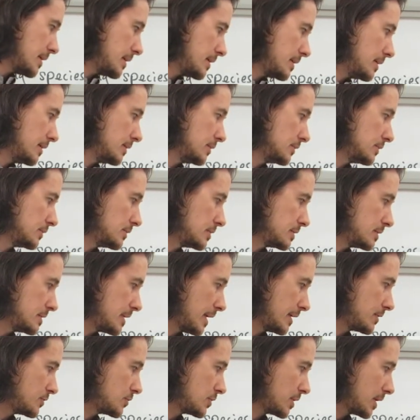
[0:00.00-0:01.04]
yields
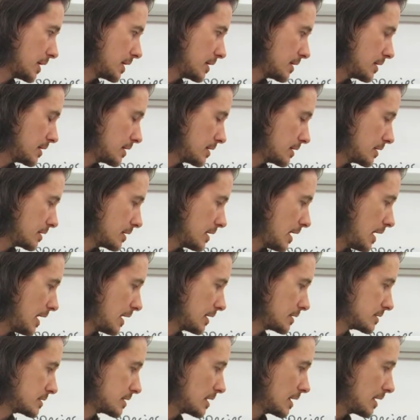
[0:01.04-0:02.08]
nitric
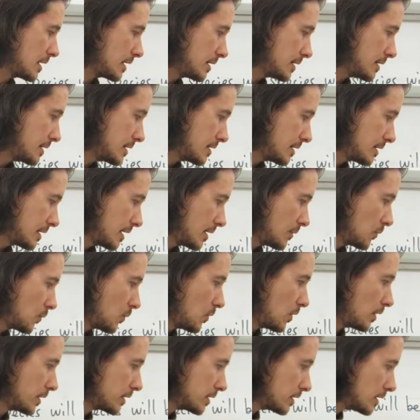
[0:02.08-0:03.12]
oxide and
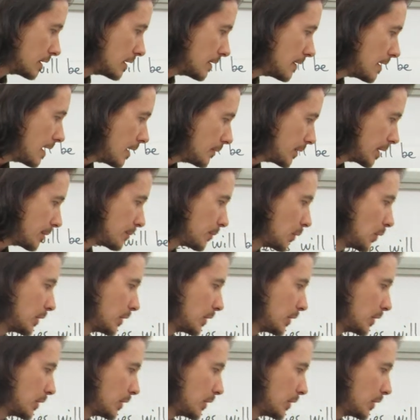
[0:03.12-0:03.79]
water, and we get